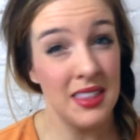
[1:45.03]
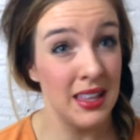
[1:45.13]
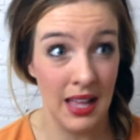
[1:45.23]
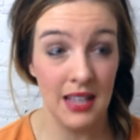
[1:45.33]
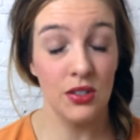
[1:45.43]

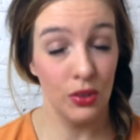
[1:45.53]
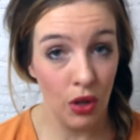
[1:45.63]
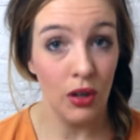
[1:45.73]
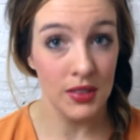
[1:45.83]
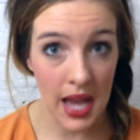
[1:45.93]
They last a
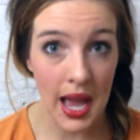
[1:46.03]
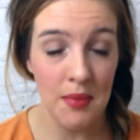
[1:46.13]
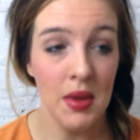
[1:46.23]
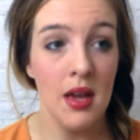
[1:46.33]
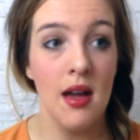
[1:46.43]
long
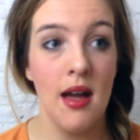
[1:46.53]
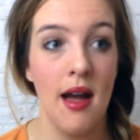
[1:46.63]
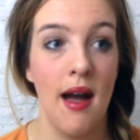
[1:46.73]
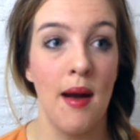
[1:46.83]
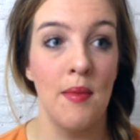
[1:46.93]
time.
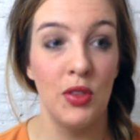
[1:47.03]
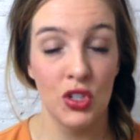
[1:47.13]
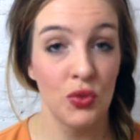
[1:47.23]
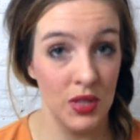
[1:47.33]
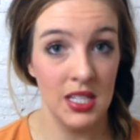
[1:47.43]
And
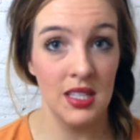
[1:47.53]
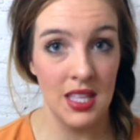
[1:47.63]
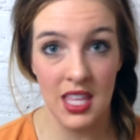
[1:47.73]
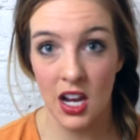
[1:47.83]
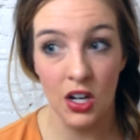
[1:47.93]
there's a reason
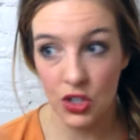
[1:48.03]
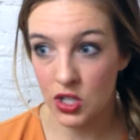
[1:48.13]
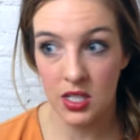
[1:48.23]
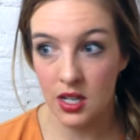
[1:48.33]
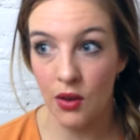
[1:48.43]
that they are
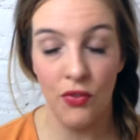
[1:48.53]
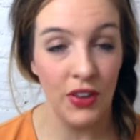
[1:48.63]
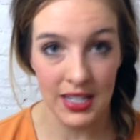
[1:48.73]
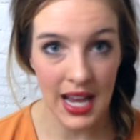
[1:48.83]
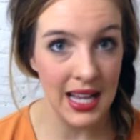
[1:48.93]
just a
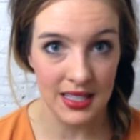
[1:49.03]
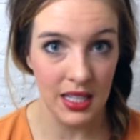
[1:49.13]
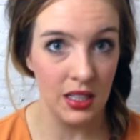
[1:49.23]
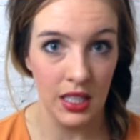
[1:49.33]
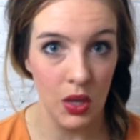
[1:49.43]

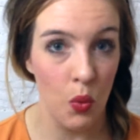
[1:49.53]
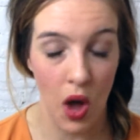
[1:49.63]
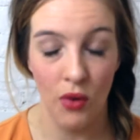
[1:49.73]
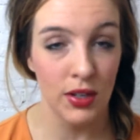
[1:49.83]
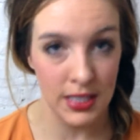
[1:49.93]
fantastically
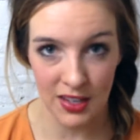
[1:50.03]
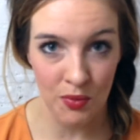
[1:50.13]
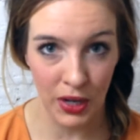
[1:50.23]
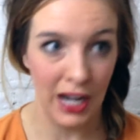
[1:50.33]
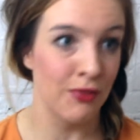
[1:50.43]

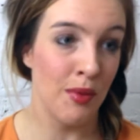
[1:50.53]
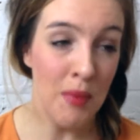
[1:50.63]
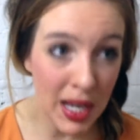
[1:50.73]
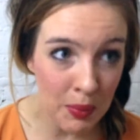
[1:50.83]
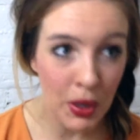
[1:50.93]
well-received brand from
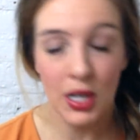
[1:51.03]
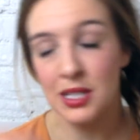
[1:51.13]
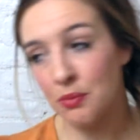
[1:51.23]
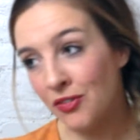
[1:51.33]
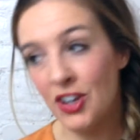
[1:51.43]
makeup
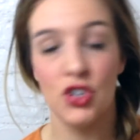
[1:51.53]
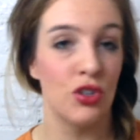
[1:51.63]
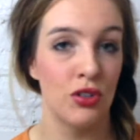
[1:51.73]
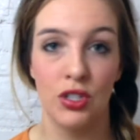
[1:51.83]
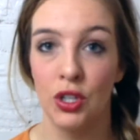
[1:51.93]
artists and
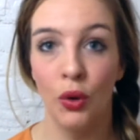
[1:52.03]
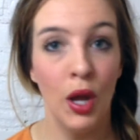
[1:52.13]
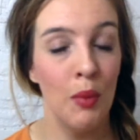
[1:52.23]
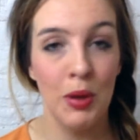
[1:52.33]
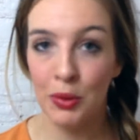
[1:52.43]
professionals to
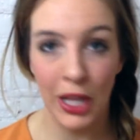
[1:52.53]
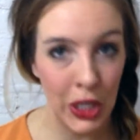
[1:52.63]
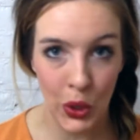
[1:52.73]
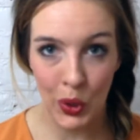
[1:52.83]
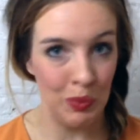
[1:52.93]
people
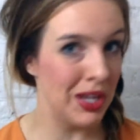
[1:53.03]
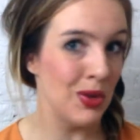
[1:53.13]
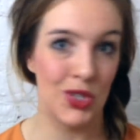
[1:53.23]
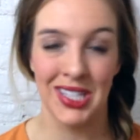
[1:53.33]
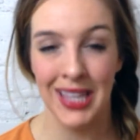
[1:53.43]
like you and
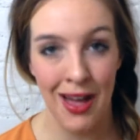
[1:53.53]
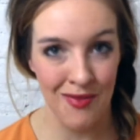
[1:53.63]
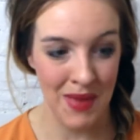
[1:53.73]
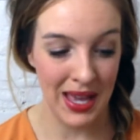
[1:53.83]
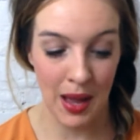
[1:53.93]
me who just
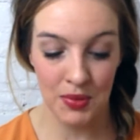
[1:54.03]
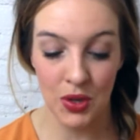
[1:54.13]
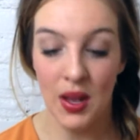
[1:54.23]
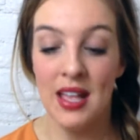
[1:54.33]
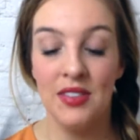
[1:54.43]
love makeup.
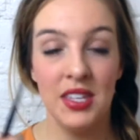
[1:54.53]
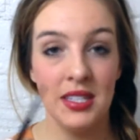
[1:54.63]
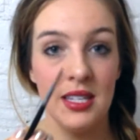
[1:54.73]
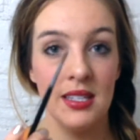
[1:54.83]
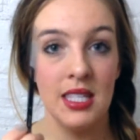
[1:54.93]
So
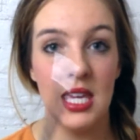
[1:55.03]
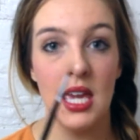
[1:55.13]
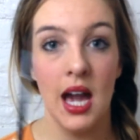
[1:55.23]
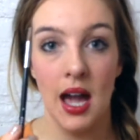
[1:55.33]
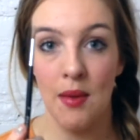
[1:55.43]
this is
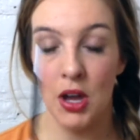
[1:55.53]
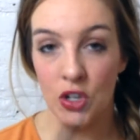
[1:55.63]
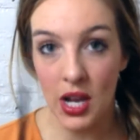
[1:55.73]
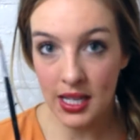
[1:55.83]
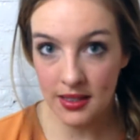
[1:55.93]
the
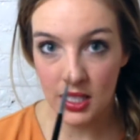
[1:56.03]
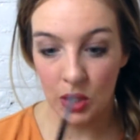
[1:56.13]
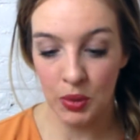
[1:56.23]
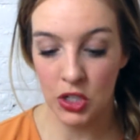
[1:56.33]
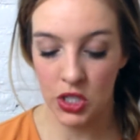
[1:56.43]
under eye
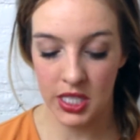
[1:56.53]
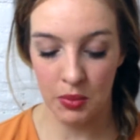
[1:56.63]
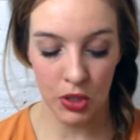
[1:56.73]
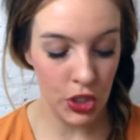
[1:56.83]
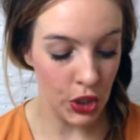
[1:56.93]
concealer brush. It's
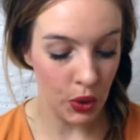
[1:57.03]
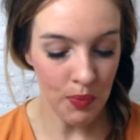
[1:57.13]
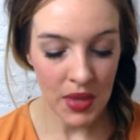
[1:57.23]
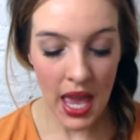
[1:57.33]
No. 2.